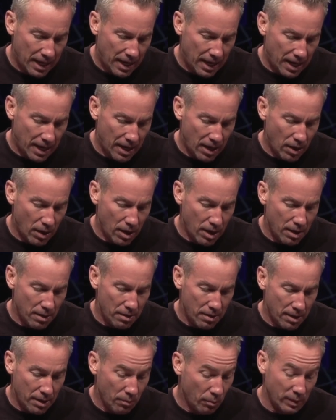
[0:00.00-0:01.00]

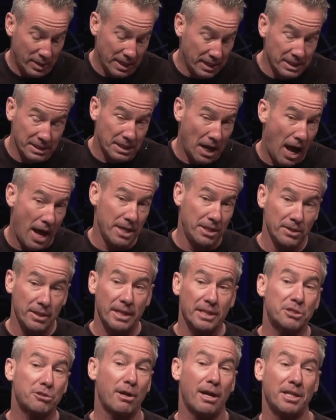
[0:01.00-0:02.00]
We didn't title
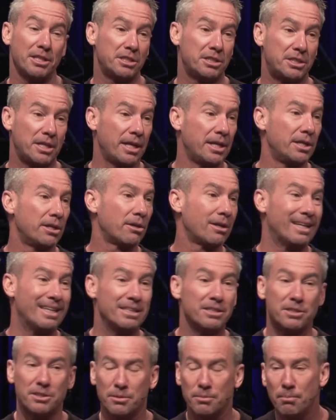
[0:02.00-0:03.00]
it
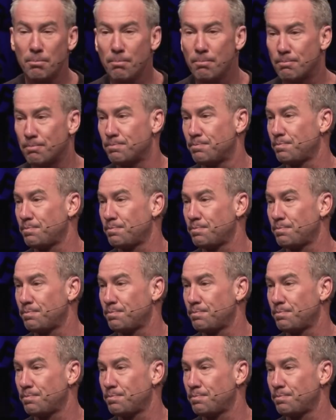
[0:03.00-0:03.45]
transgenderism.